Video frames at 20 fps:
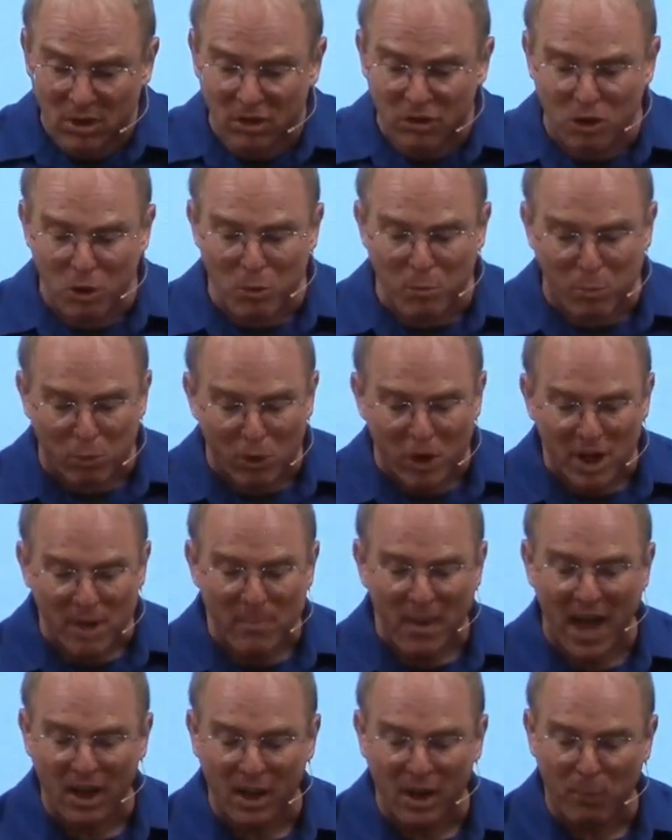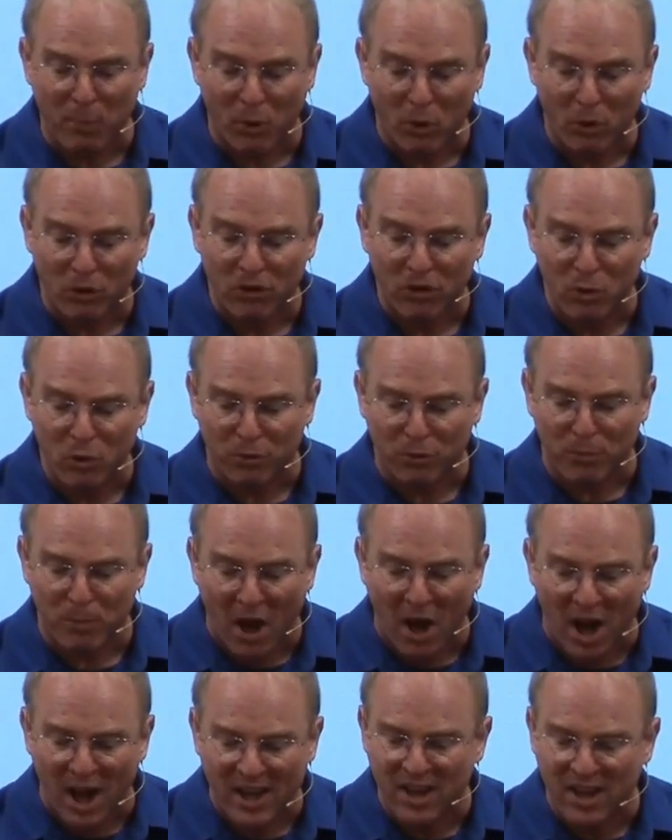To bring back a person whose
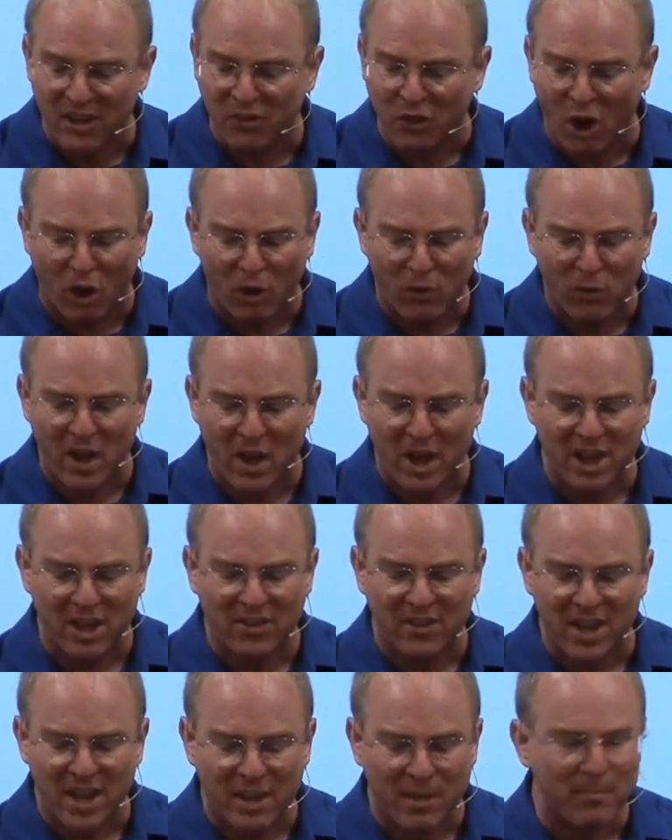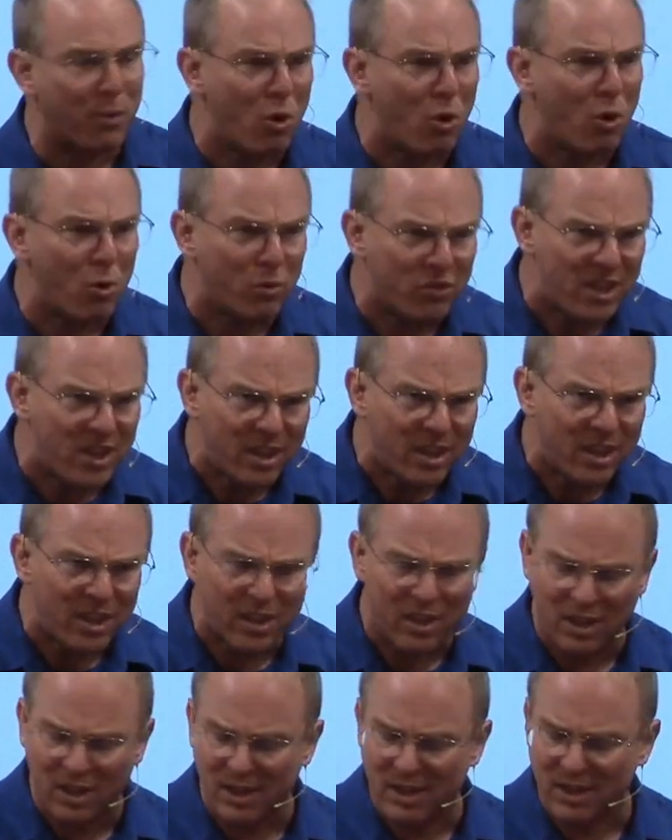body is already decomposing,
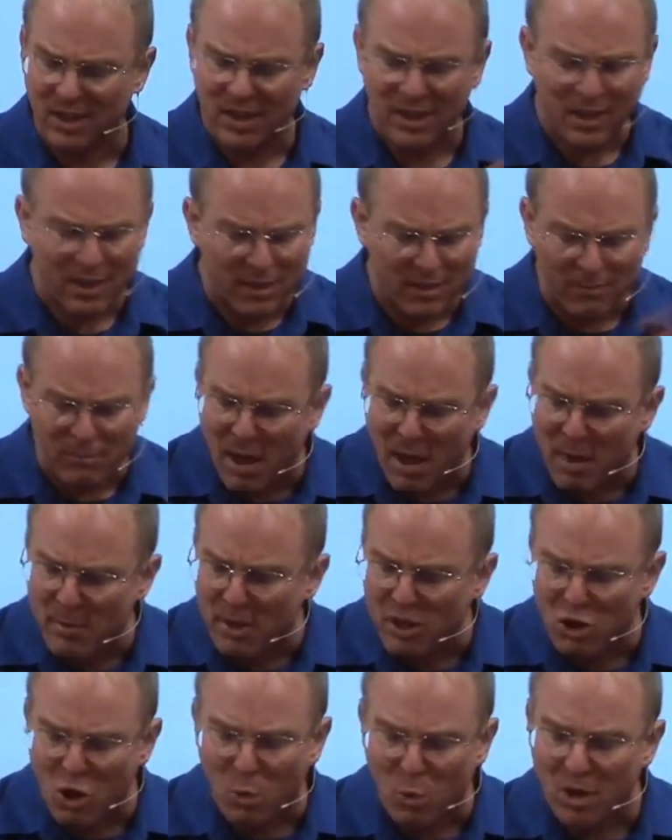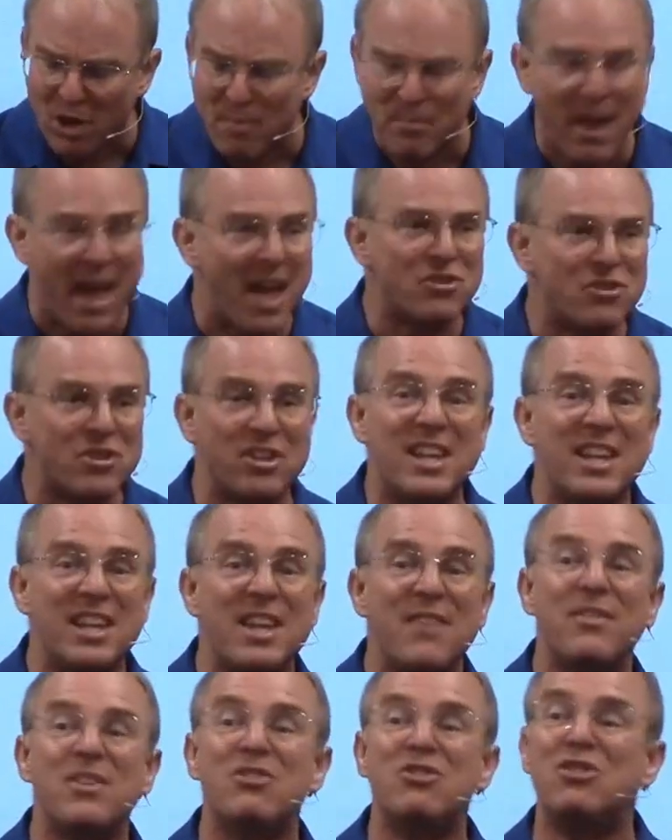maybe no one imagined that
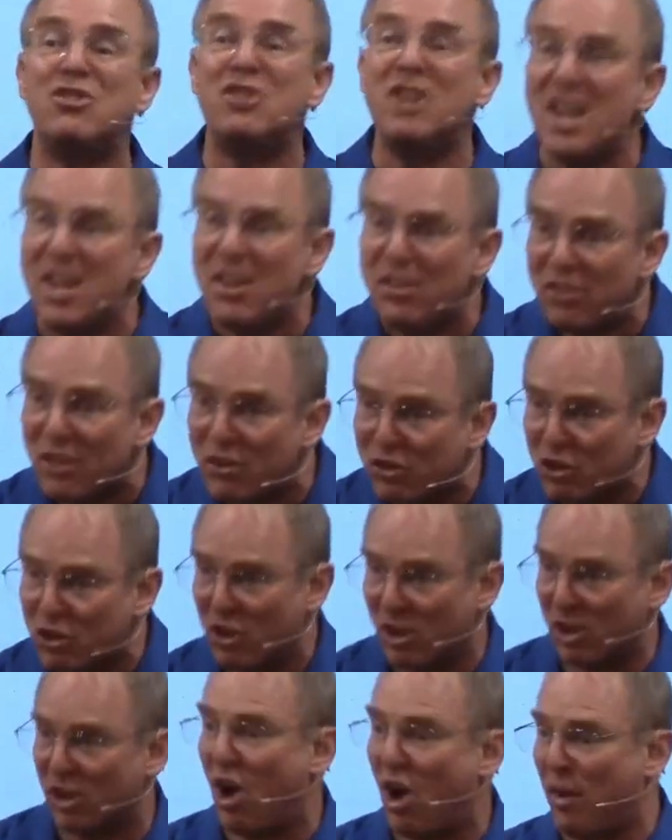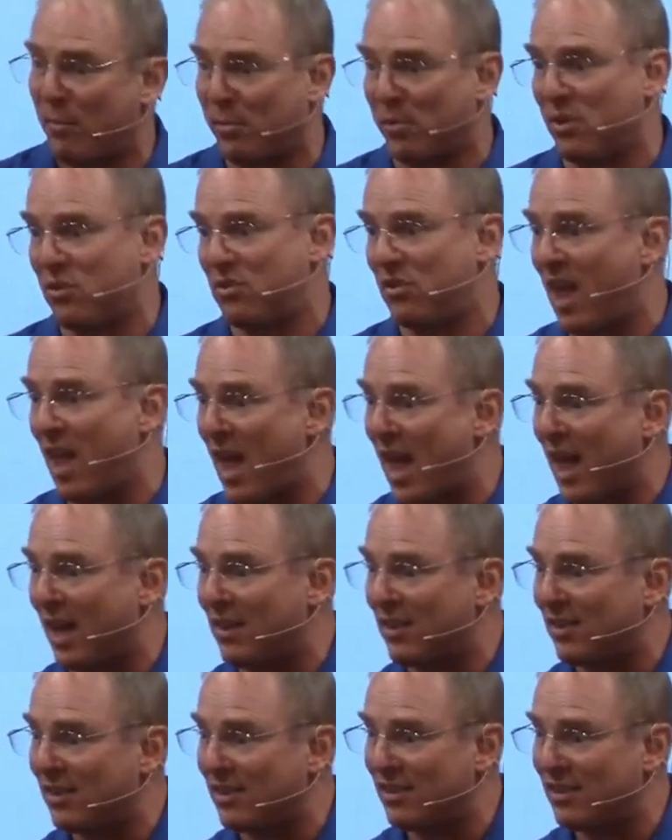even Jesus could accomplish that.